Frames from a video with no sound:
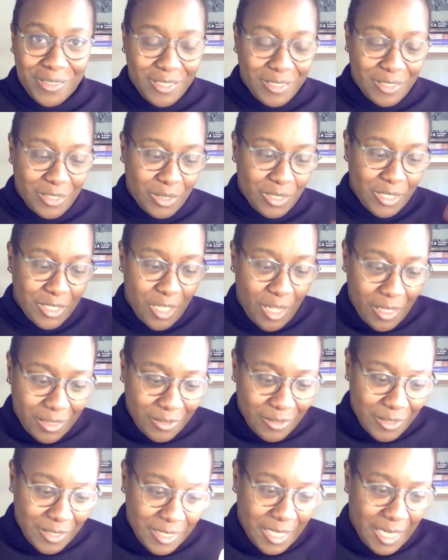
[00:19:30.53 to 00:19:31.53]
So this
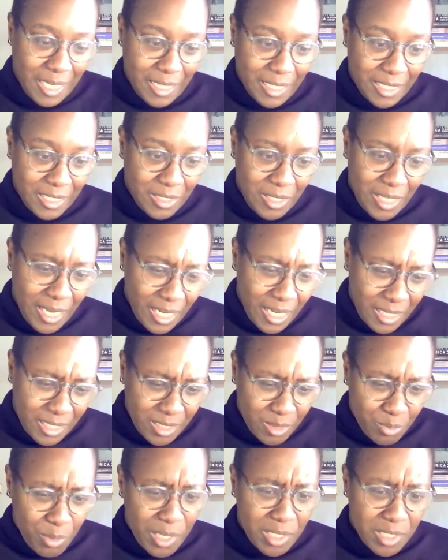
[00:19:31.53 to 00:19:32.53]
author is saying, let's
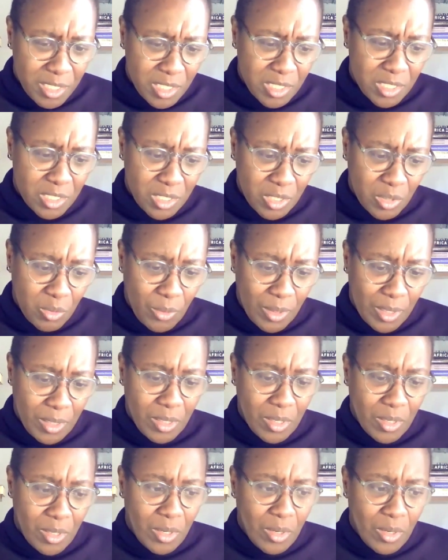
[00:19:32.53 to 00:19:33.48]
pay attention to what